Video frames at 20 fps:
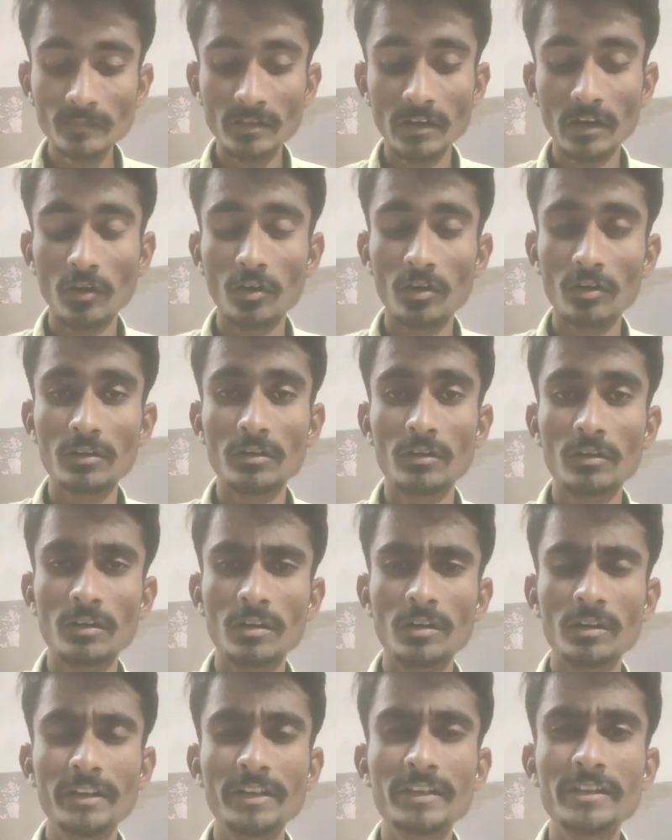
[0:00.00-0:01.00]

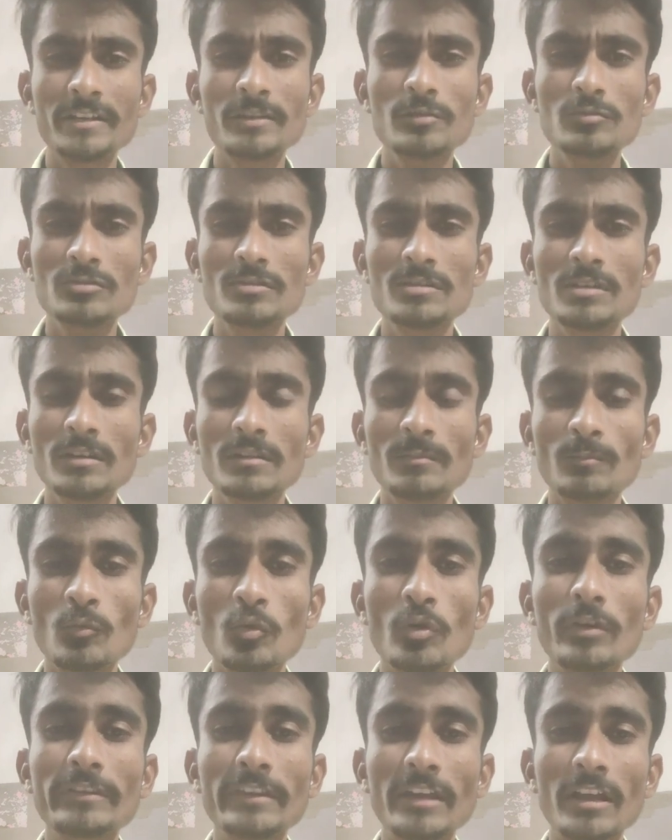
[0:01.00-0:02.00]
or it gives the
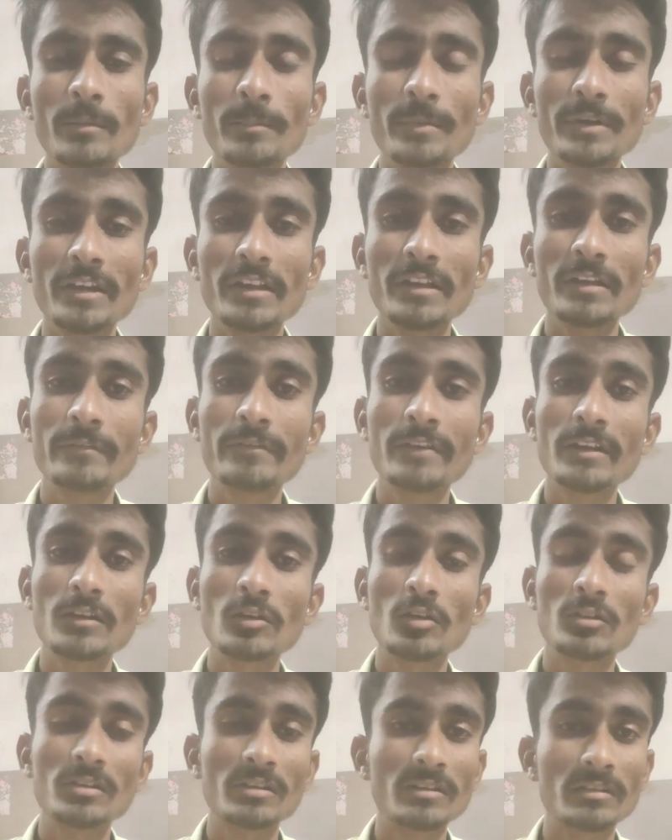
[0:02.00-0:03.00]
more therapeutic effect
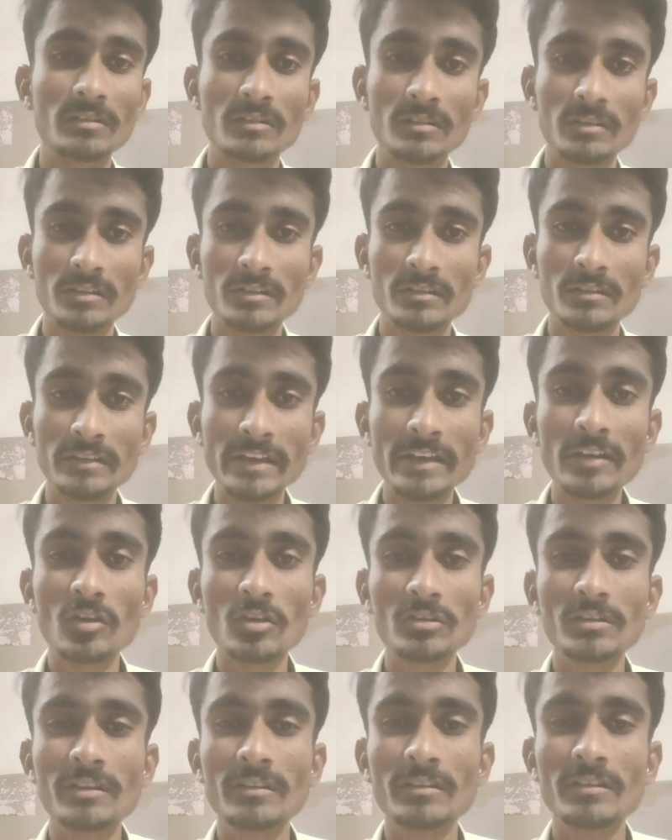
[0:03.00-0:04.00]
other than
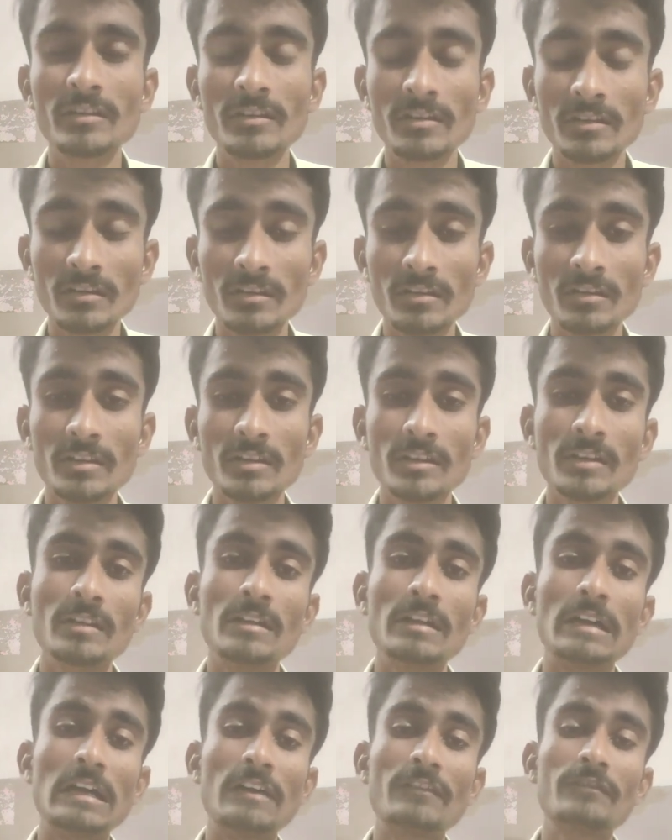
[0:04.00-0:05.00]
other the drug.
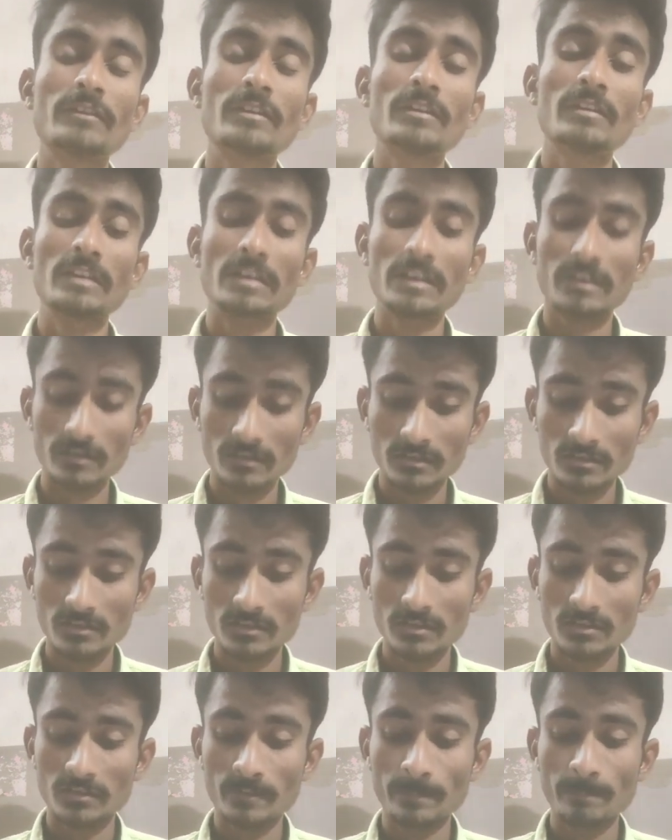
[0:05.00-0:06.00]
After that,
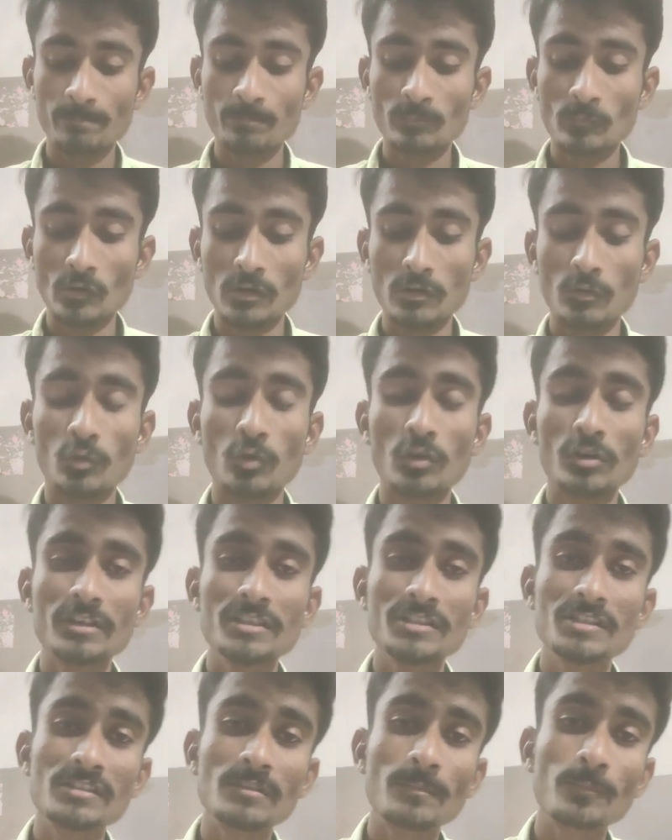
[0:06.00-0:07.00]
the what
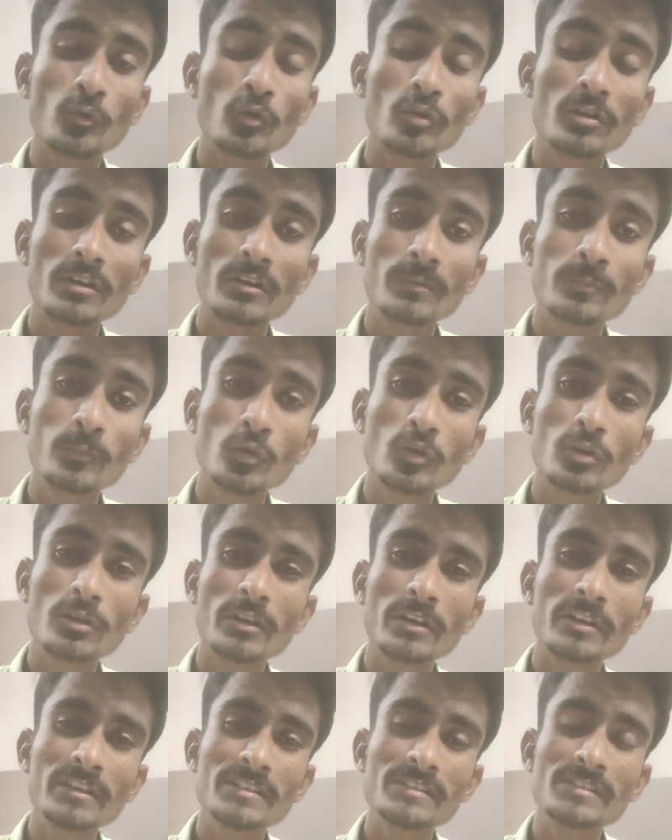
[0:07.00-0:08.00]
is the prodrug?
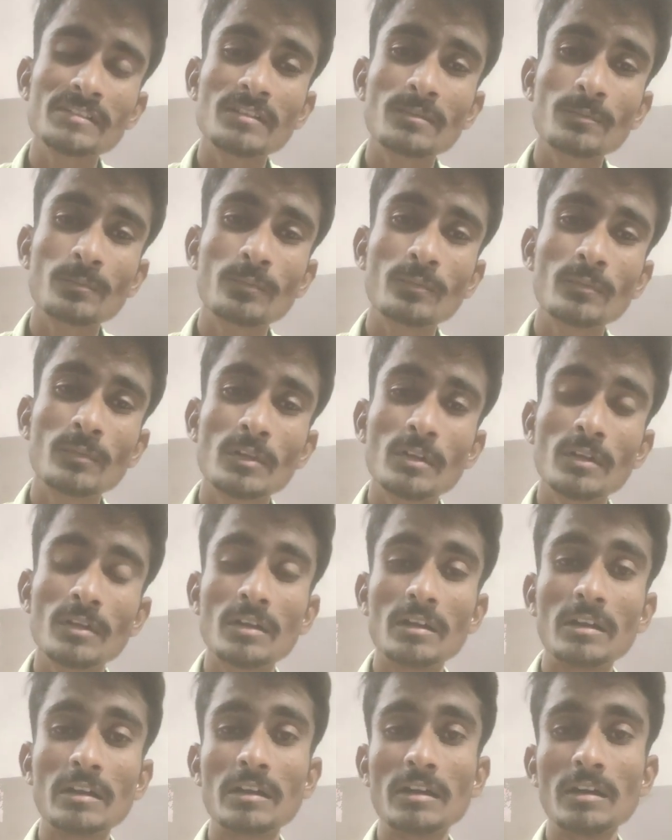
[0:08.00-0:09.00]
Prodrug is the
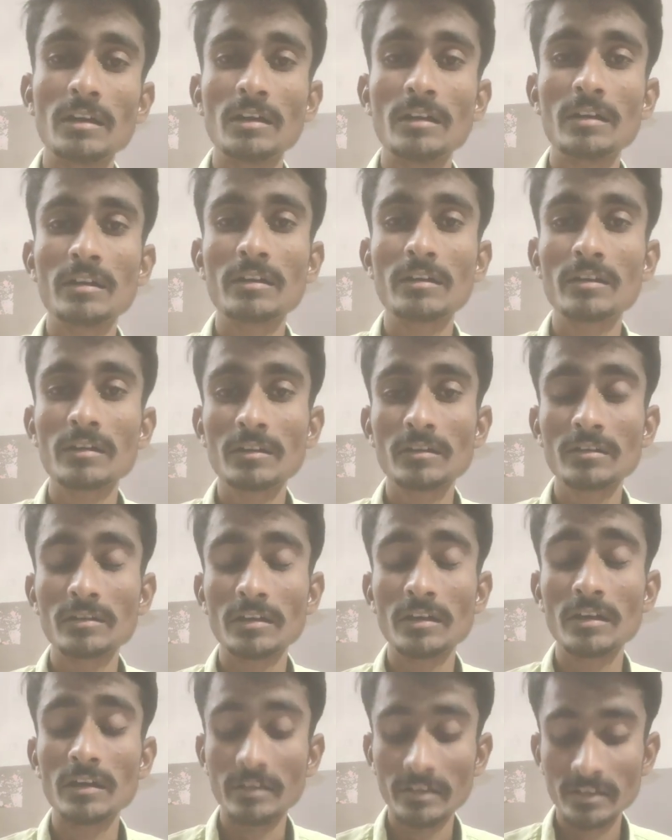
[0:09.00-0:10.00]
drug.
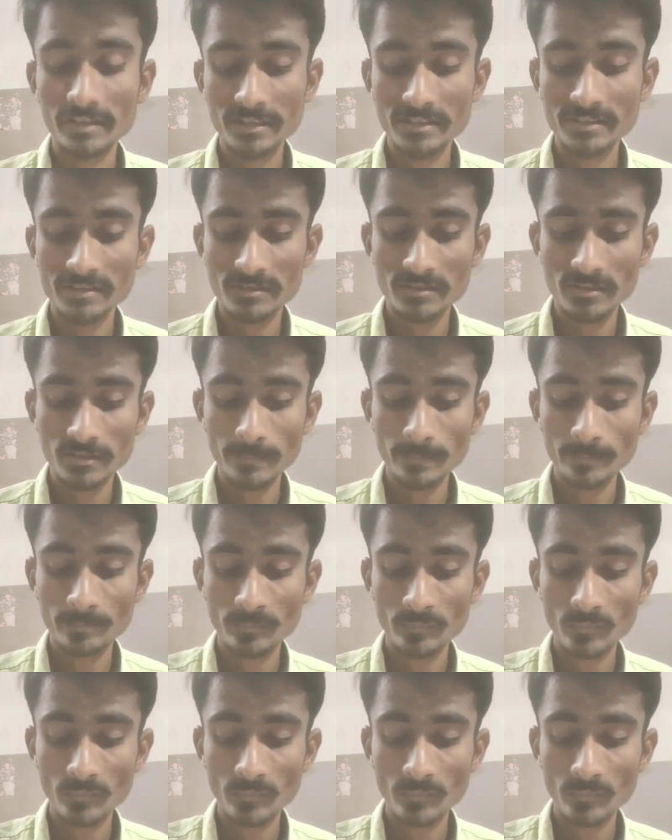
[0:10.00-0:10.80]
It is the